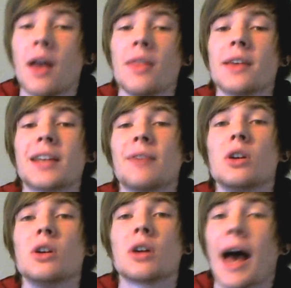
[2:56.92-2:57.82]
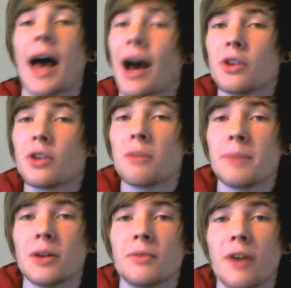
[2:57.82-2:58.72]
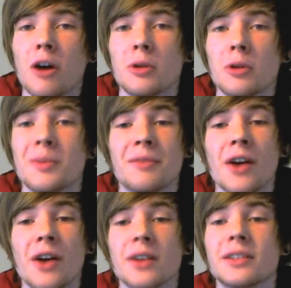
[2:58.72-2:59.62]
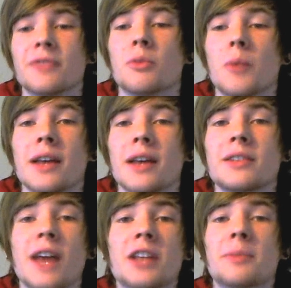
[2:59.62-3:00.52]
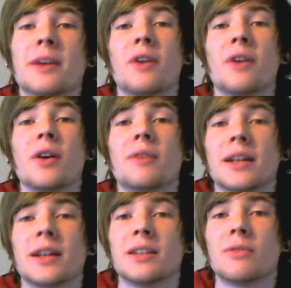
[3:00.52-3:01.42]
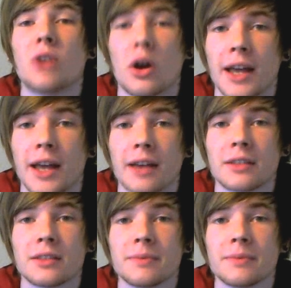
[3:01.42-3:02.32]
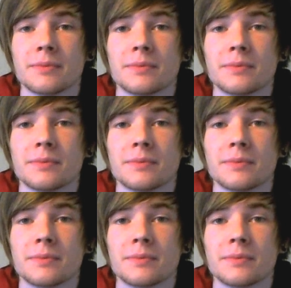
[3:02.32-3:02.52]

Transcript: Let's have a look at how you can build Vileplume in various different ways to make very effective lock decks.